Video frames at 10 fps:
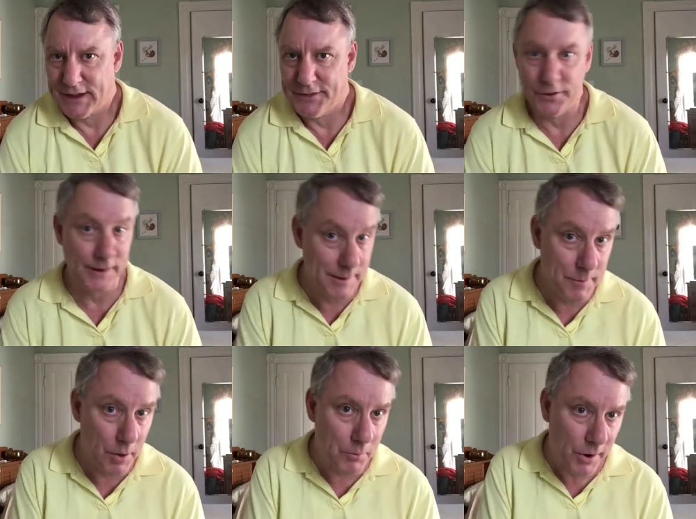their
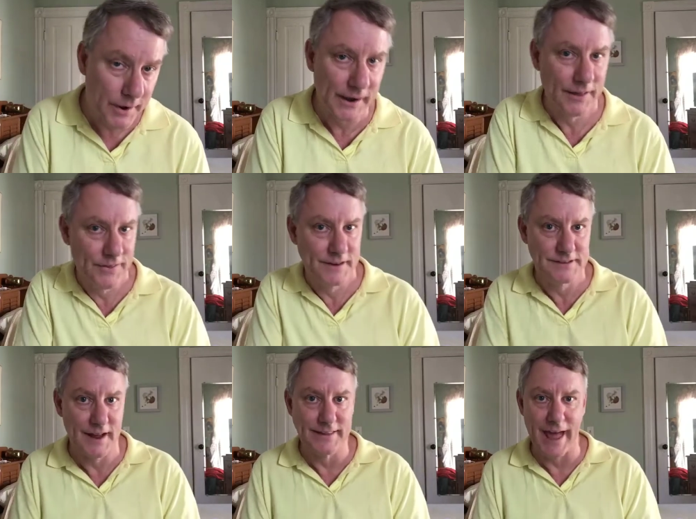email marketing,
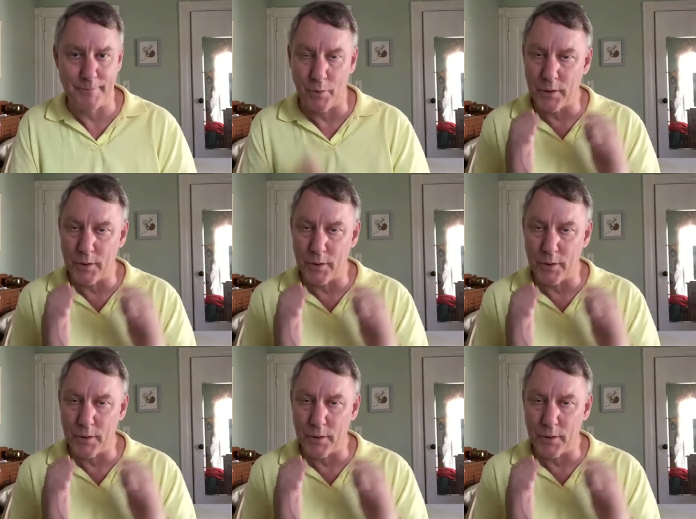things like that.